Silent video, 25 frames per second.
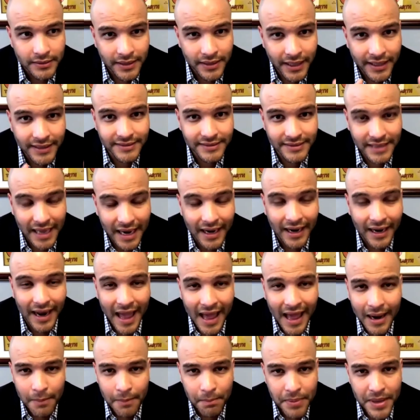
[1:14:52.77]
There is a
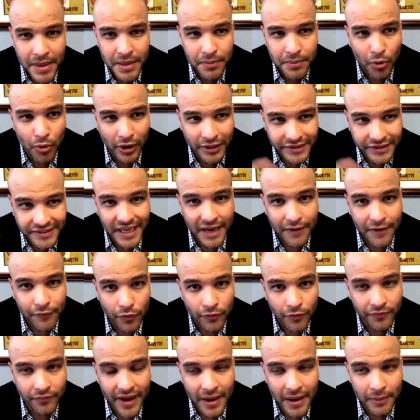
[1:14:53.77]
lot of people
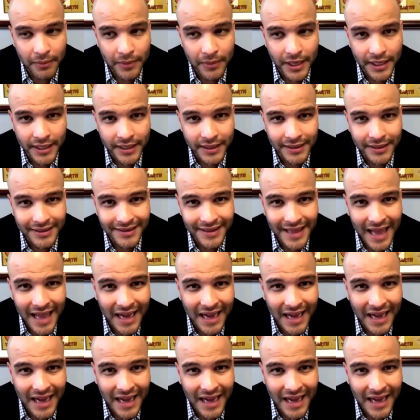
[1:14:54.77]
aside from family